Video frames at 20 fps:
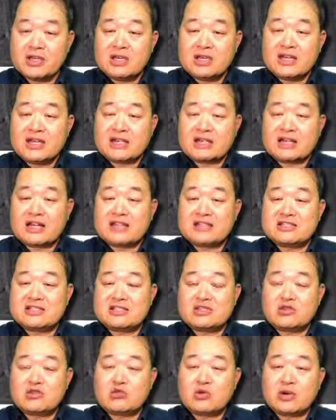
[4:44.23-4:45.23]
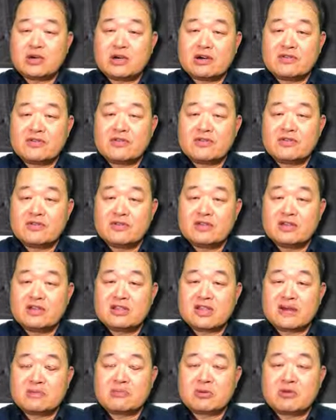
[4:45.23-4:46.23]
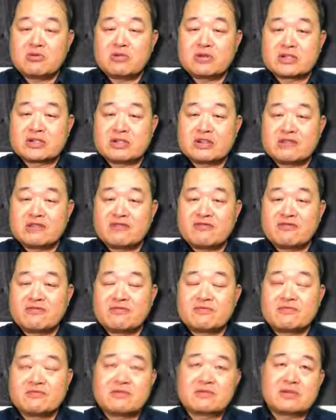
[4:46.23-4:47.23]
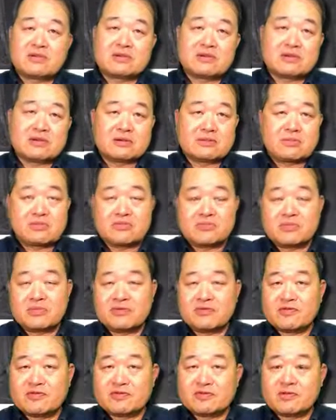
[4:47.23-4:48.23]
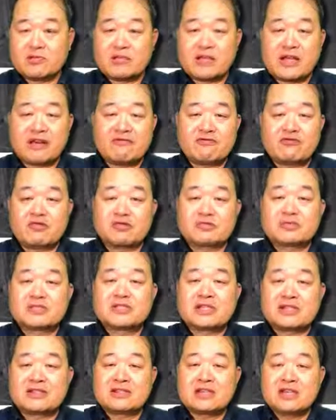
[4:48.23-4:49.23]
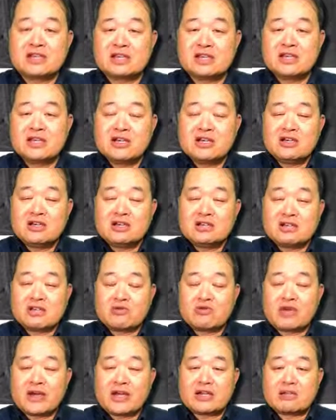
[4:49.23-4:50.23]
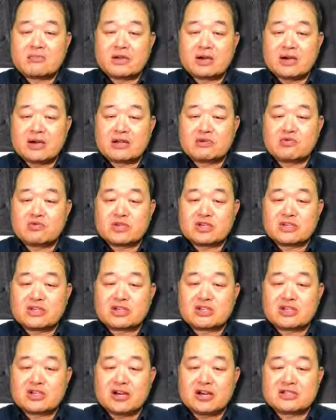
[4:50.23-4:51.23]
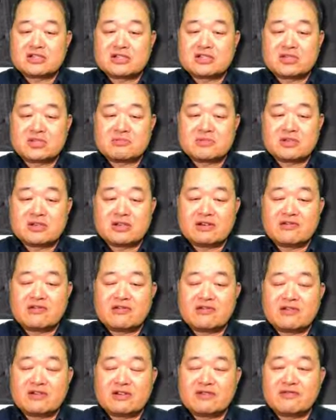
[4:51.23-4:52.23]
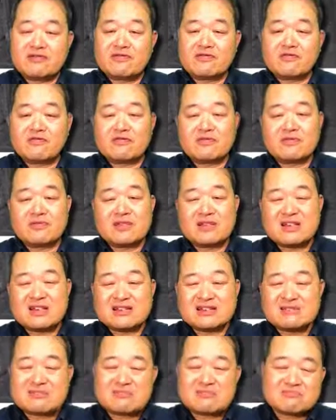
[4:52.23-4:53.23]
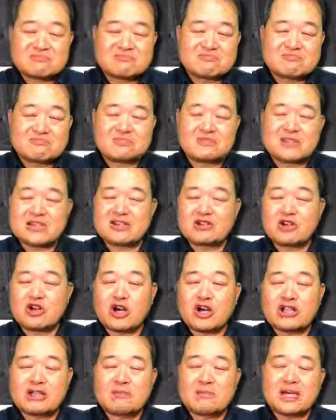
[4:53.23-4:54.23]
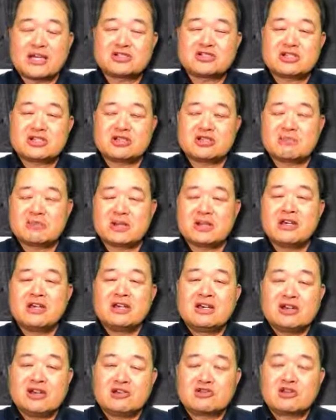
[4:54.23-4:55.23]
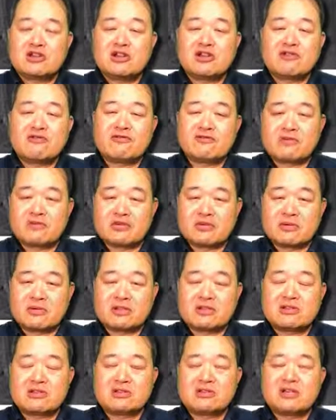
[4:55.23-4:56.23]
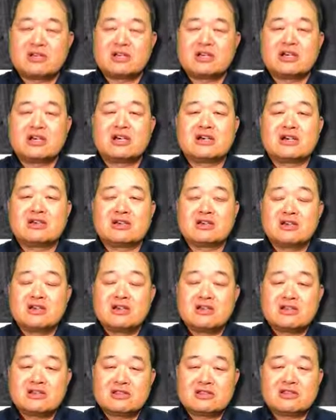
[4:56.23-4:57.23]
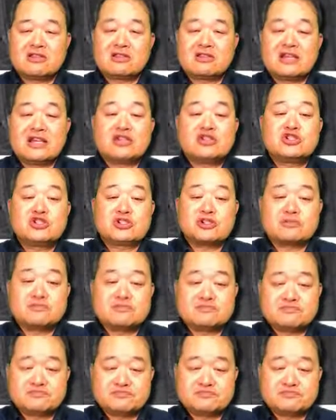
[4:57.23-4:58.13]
And in 1912, that one of the pivotal platforms that they ran upon was this concept of they didn't call it managed health, but healthcare for the nation.